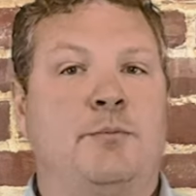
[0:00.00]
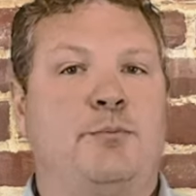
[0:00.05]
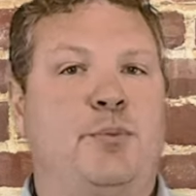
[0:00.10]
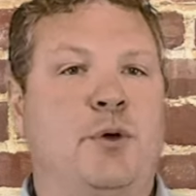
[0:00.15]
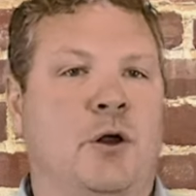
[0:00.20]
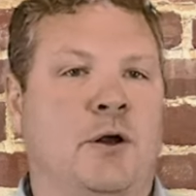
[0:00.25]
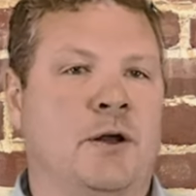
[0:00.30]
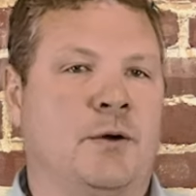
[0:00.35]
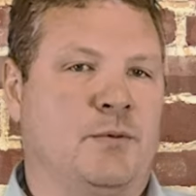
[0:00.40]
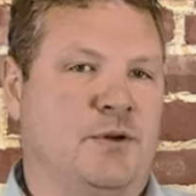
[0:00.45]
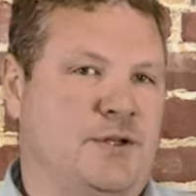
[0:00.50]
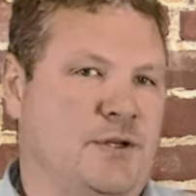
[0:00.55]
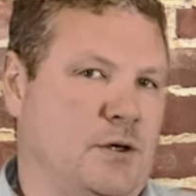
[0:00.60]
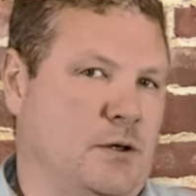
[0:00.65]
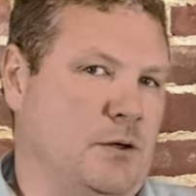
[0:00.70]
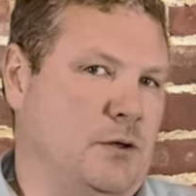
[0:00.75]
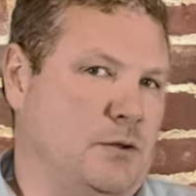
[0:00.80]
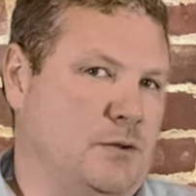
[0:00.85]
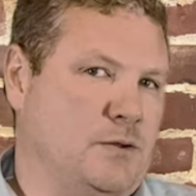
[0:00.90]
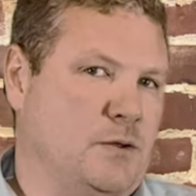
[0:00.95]
Building
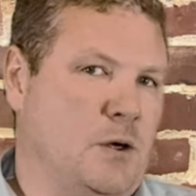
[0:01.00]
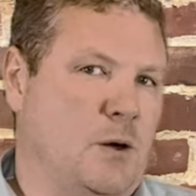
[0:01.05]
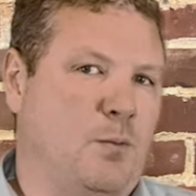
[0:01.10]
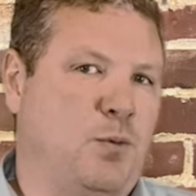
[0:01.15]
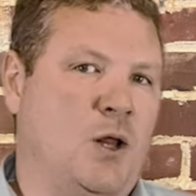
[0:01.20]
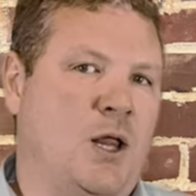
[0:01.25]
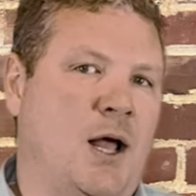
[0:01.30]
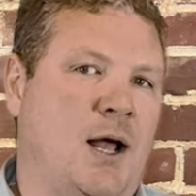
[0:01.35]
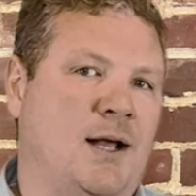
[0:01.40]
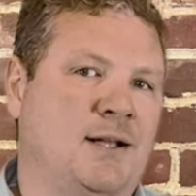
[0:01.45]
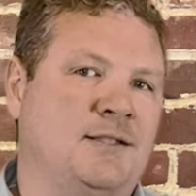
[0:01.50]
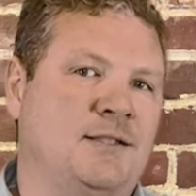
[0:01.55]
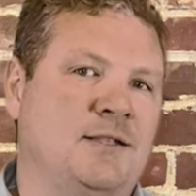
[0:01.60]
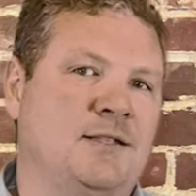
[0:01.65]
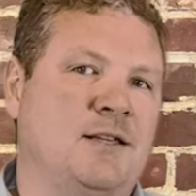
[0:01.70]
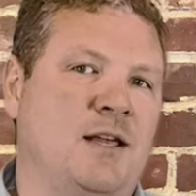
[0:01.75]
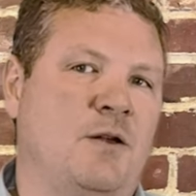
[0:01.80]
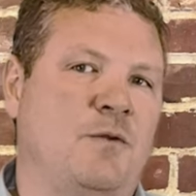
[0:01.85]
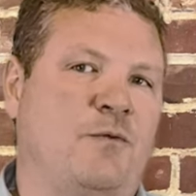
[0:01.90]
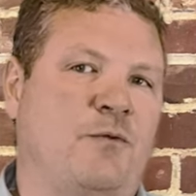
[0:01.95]
materials,
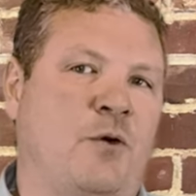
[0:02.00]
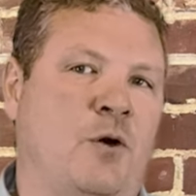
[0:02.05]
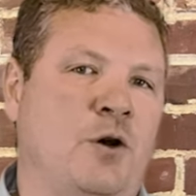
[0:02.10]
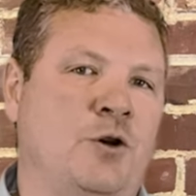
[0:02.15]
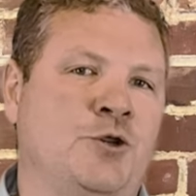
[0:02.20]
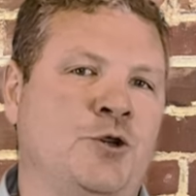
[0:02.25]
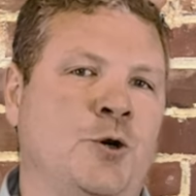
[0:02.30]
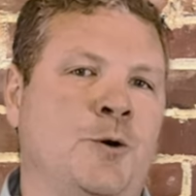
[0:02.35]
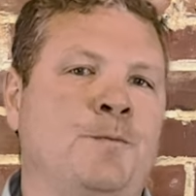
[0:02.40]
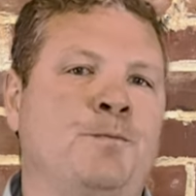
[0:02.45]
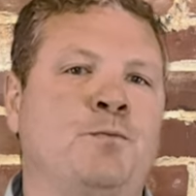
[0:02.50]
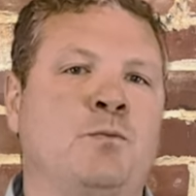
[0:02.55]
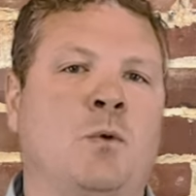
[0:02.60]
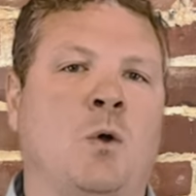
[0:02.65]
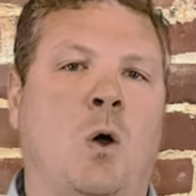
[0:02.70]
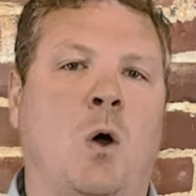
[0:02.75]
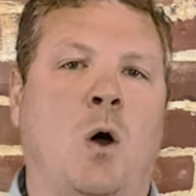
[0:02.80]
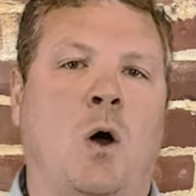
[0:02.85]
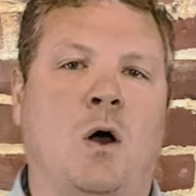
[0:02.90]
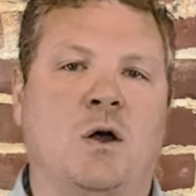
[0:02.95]
appliances, and furniture
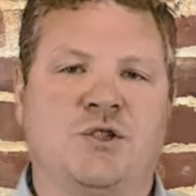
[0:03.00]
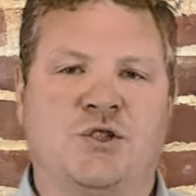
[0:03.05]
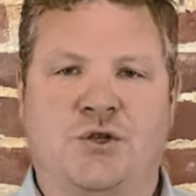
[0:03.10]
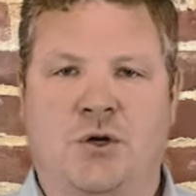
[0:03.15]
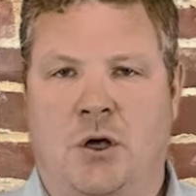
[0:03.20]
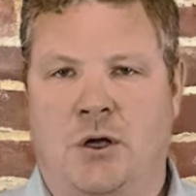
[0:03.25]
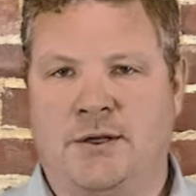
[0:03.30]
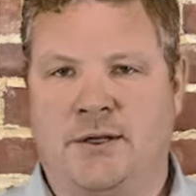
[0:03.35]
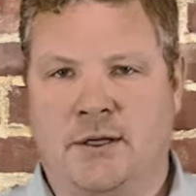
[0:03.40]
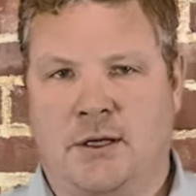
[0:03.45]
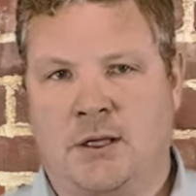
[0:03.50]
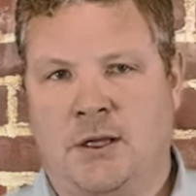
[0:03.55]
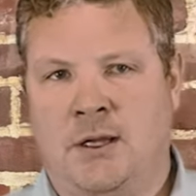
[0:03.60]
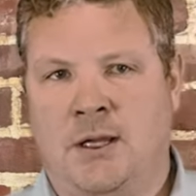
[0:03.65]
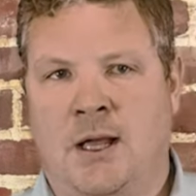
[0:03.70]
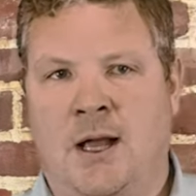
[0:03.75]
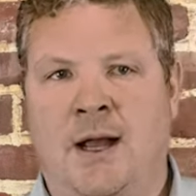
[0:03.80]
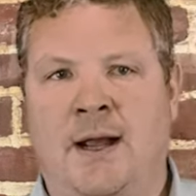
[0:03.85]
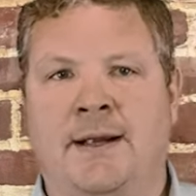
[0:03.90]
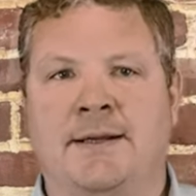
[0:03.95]
all saw
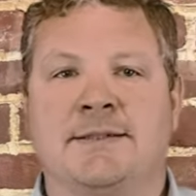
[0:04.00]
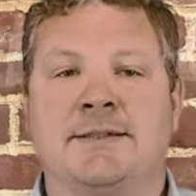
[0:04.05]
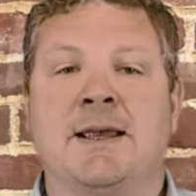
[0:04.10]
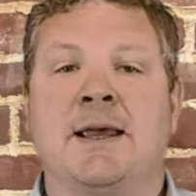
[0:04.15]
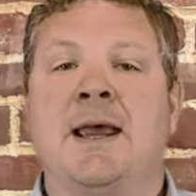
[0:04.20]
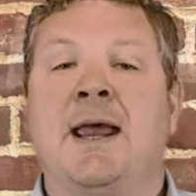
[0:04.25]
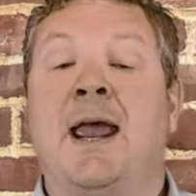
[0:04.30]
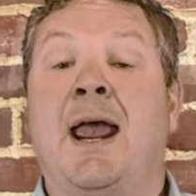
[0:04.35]
declines.